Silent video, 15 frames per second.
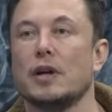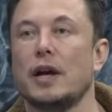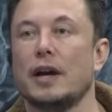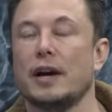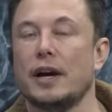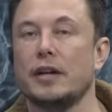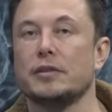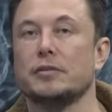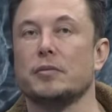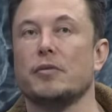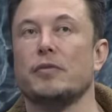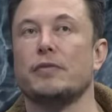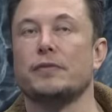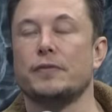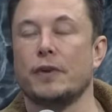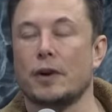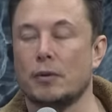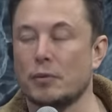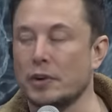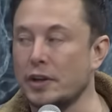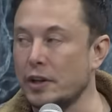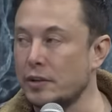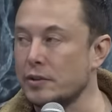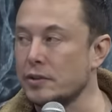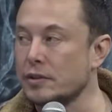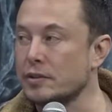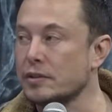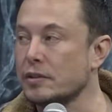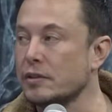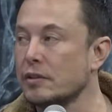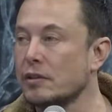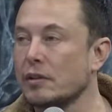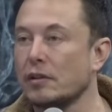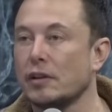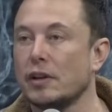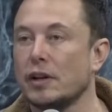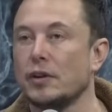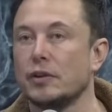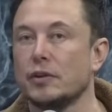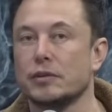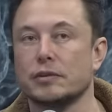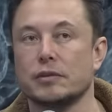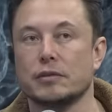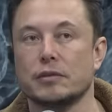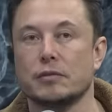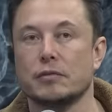A I is far more dangerous than nukes.